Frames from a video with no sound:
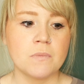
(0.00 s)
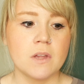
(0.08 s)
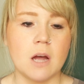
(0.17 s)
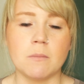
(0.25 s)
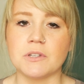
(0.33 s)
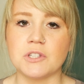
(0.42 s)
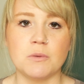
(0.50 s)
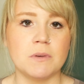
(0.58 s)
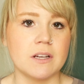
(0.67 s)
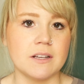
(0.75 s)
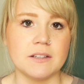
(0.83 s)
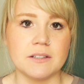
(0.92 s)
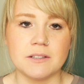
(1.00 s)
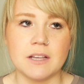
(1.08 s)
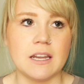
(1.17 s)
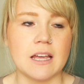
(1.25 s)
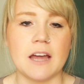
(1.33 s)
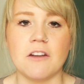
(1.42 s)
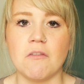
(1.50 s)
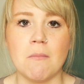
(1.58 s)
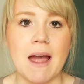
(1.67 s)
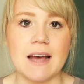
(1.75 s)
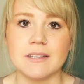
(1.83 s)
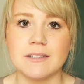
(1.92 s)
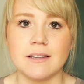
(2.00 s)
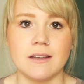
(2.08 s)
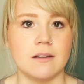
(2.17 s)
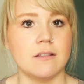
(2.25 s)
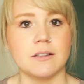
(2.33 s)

I'm assuming because any kind of mass in